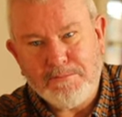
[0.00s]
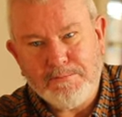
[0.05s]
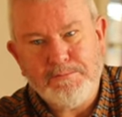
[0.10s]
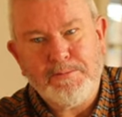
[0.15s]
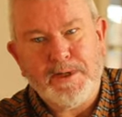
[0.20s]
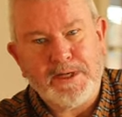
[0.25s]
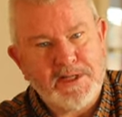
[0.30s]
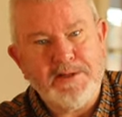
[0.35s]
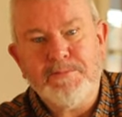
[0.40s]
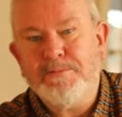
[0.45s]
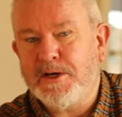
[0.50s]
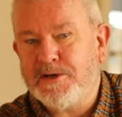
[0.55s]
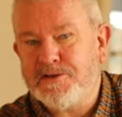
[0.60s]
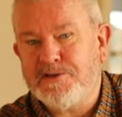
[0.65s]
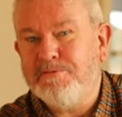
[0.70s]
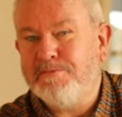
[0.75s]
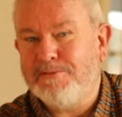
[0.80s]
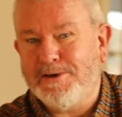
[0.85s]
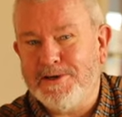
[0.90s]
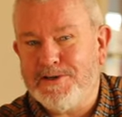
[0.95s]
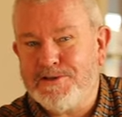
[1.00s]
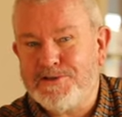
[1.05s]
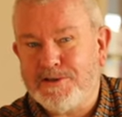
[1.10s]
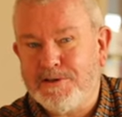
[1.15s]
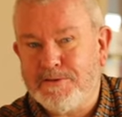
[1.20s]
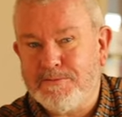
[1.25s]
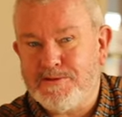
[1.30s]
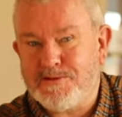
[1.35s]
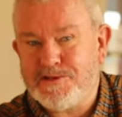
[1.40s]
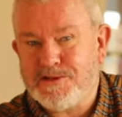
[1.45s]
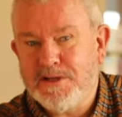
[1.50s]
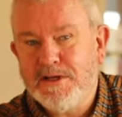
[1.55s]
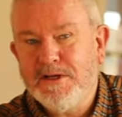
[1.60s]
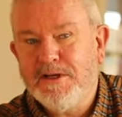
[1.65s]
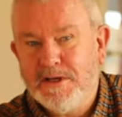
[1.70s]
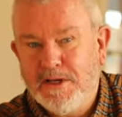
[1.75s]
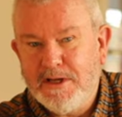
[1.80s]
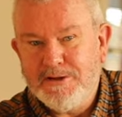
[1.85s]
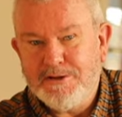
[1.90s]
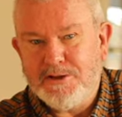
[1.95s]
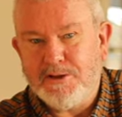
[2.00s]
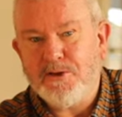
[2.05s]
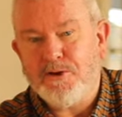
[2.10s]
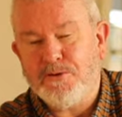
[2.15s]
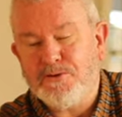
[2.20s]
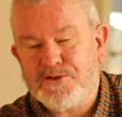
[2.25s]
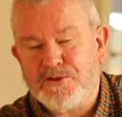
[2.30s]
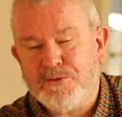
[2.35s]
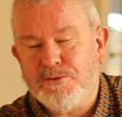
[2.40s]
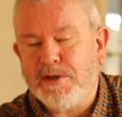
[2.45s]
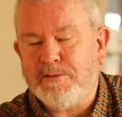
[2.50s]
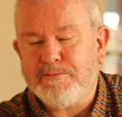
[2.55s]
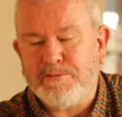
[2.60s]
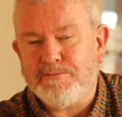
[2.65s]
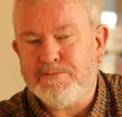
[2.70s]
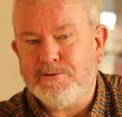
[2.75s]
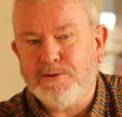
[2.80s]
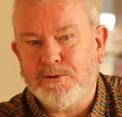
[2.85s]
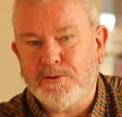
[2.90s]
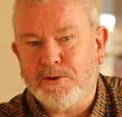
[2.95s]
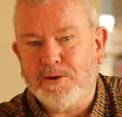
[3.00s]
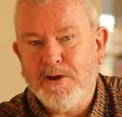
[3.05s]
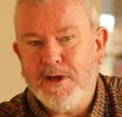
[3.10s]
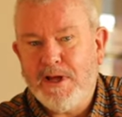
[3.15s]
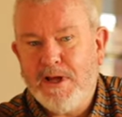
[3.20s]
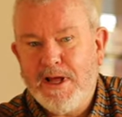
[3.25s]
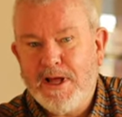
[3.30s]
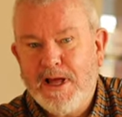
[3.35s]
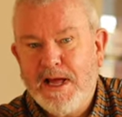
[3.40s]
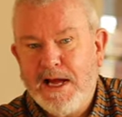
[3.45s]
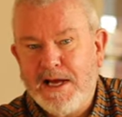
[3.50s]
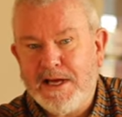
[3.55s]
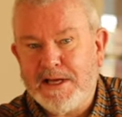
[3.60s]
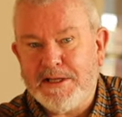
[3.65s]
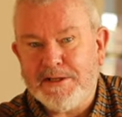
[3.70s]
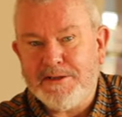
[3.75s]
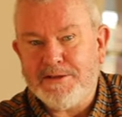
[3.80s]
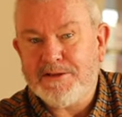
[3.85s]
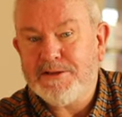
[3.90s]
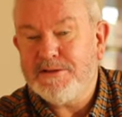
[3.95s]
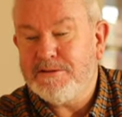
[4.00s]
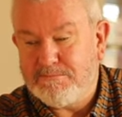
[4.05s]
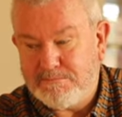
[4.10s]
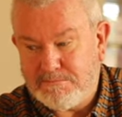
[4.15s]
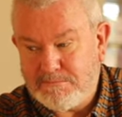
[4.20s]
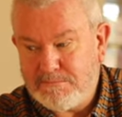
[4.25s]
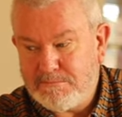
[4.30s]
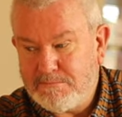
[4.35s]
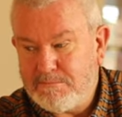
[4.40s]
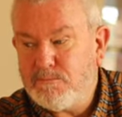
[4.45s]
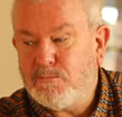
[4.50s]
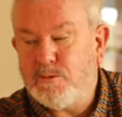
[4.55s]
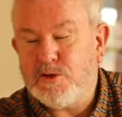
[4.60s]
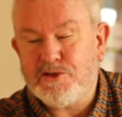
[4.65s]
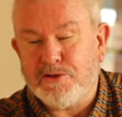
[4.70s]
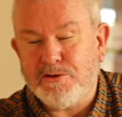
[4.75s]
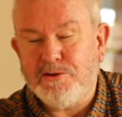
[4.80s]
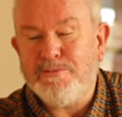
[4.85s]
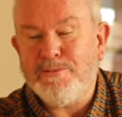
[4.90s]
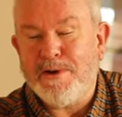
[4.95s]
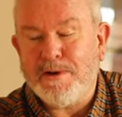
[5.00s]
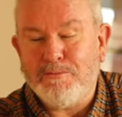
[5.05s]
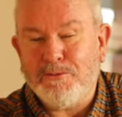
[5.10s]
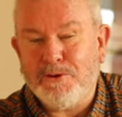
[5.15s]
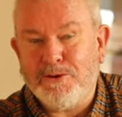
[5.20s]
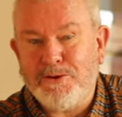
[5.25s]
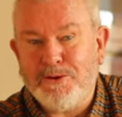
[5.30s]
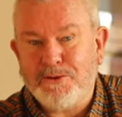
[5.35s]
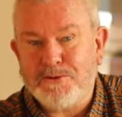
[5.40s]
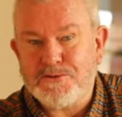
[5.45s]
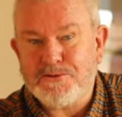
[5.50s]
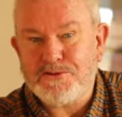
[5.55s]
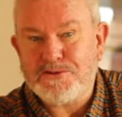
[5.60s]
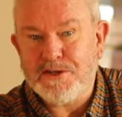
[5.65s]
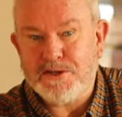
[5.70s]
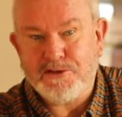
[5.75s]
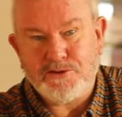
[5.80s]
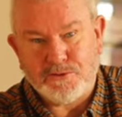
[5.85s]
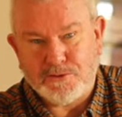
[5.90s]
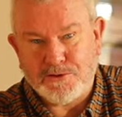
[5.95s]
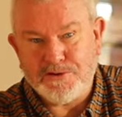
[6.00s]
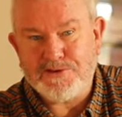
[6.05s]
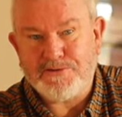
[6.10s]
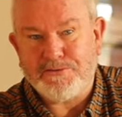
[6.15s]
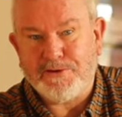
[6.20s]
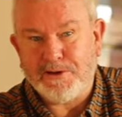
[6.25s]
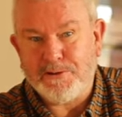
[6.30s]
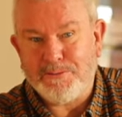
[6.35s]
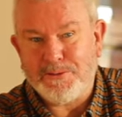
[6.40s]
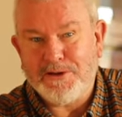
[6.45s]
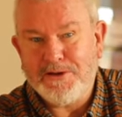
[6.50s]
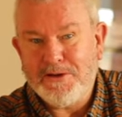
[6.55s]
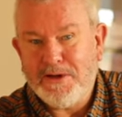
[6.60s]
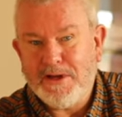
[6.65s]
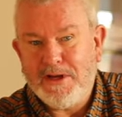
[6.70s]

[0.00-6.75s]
by the modern fire service to those who went before. And we should remember those insurance firemen